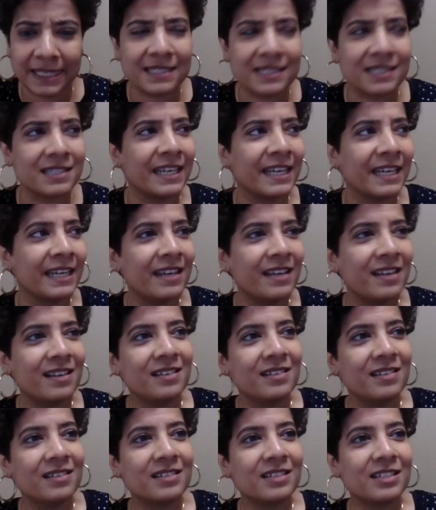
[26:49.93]
Let's say
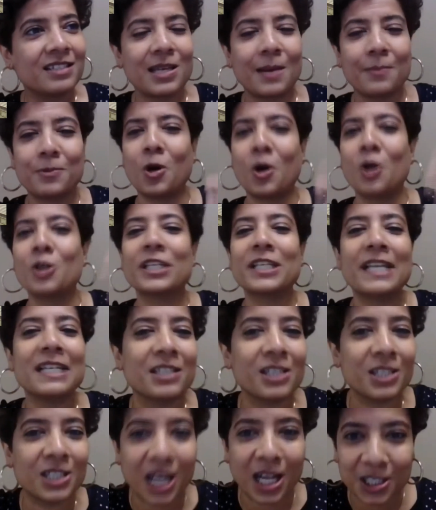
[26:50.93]
the
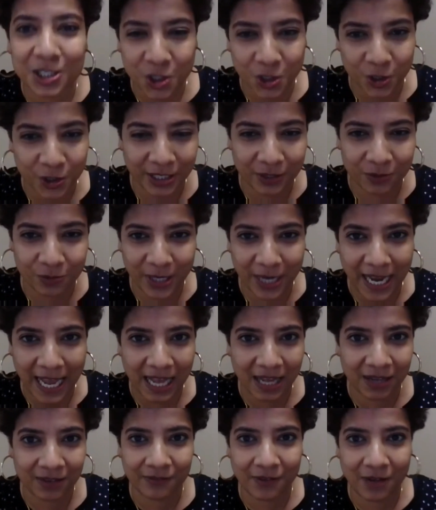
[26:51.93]
subcontinental culture that we
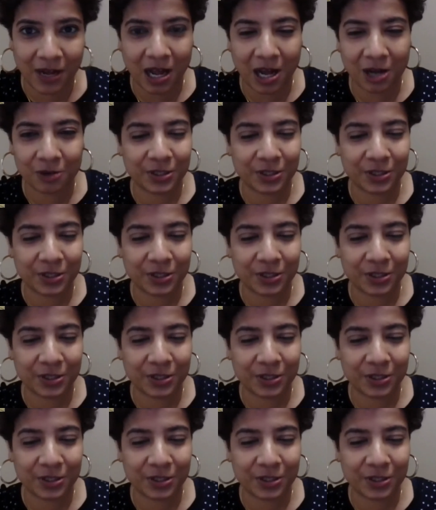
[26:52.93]
have